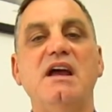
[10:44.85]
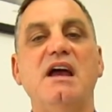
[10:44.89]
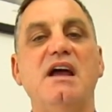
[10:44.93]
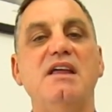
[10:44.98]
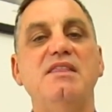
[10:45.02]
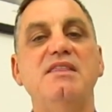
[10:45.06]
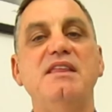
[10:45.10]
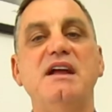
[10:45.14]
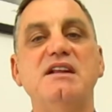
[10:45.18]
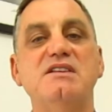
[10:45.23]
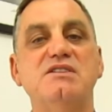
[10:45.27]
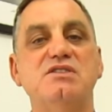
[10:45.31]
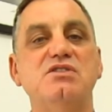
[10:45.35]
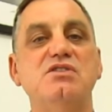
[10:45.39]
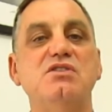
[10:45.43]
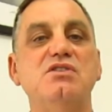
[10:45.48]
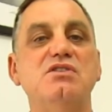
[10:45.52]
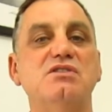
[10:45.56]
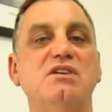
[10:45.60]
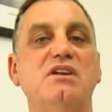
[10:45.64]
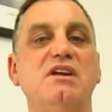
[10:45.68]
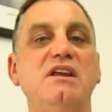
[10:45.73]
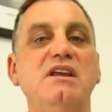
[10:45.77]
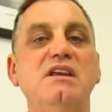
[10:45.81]
and that's
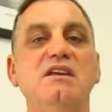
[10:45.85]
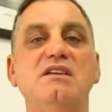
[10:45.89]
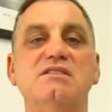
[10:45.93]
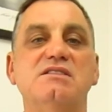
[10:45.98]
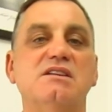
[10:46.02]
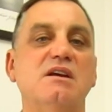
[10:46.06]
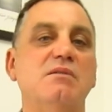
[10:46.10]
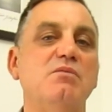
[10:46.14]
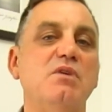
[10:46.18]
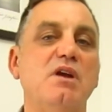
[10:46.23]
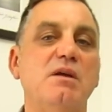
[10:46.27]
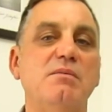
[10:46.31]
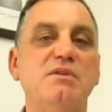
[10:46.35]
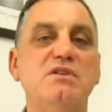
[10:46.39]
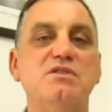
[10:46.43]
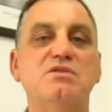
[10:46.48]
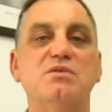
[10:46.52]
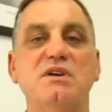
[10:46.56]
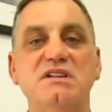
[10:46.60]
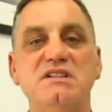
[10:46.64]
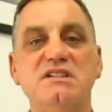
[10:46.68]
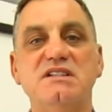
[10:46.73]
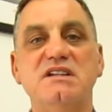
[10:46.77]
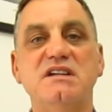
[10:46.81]
usually somewhere
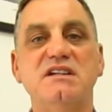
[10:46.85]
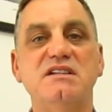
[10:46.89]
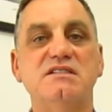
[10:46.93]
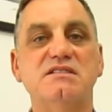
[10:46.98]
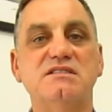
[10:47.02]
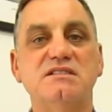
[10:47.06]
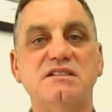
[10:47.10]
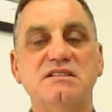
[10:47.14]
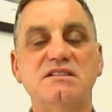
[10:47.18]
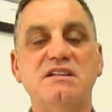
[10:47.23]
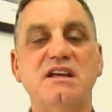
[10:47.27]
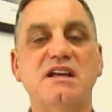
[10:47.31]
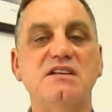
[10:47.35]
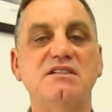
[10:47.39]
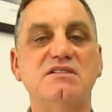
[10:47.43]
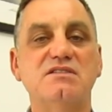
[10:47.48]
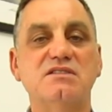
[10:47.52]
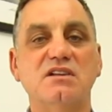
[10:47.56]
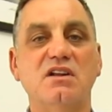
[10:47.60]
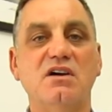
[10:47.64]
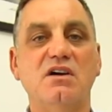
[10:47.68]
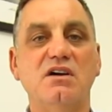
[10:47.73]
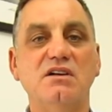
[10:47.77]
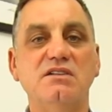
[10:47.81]
between 6 to 10
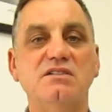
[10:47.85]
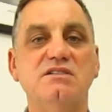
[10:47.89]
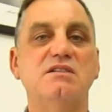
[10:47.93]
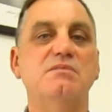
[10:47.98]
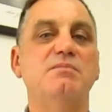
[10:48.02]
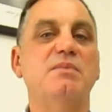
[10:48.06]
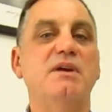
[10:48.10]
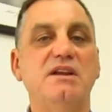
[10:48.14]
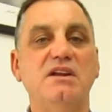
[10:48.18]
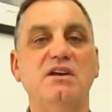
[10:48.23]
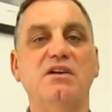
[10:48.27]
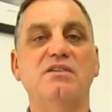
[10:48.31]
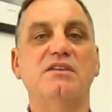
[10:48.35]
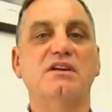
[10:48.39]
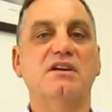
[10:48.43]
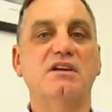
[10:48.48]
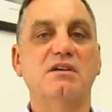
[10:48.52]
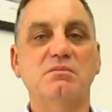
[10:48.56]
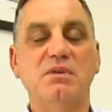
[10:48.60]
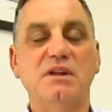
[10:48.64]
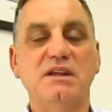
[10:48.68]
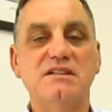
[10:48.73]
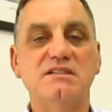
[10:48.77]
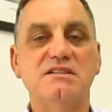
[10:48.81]
slides, depending on the
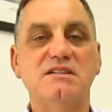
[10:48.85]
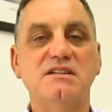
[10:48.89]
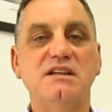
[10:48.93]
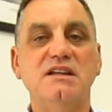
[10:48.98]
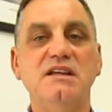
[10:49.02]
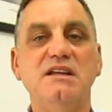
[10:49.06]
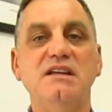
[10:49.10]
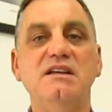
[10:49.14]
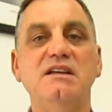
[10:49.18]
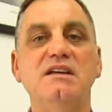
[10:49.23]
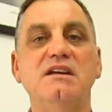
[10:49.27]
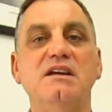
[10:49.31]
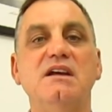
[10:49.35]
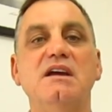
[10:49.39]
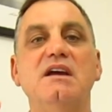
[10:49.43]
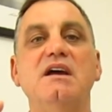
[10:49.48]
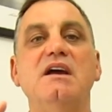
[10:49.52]
complexity,